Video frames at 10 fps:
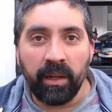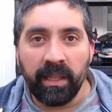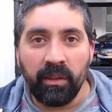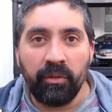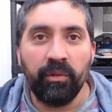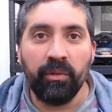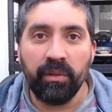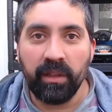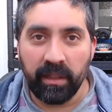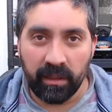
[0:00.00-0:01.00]
in through
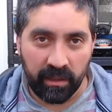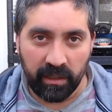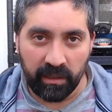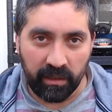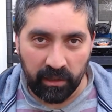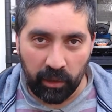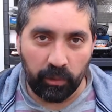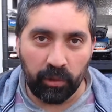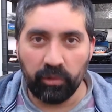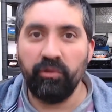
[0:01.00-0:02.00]
the
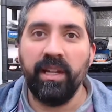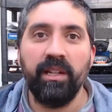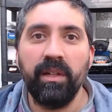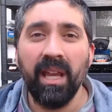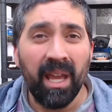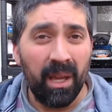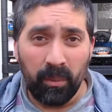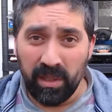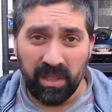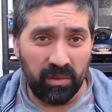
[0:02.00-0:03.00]
local greenery,
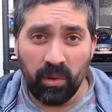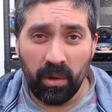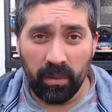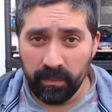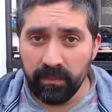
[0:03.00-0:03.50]
which is not,